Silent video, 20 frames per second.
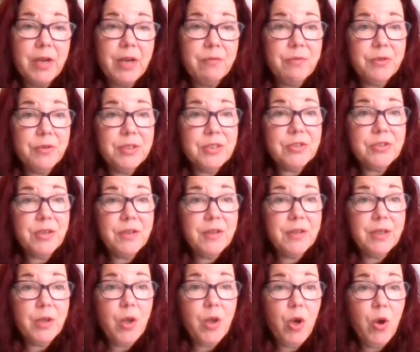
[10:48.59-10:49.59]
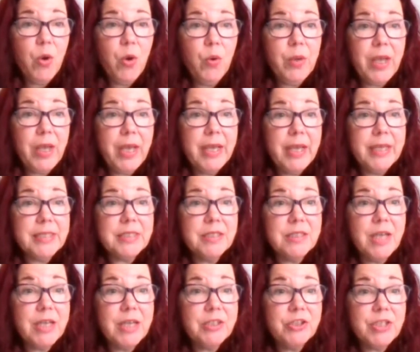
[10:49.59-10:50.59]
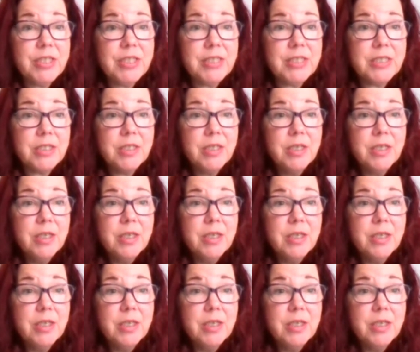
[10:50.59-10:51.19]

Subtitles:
I really started thinking, okay, it's not just